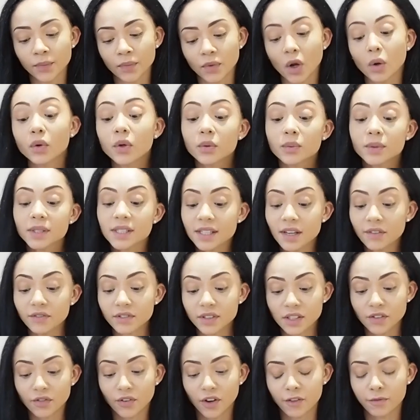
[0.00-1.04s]
oh no, it was
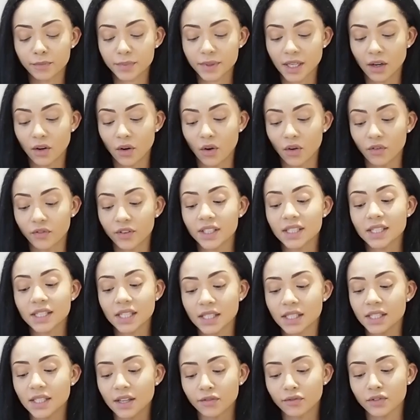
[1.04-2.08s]
75% off. It
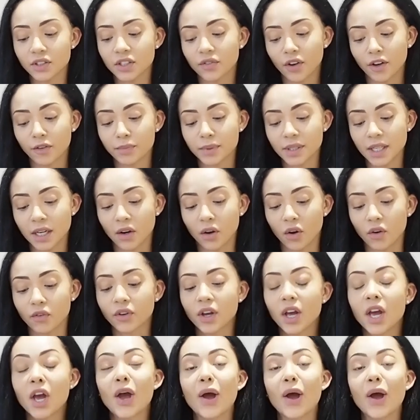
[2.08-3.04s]
says 75% off.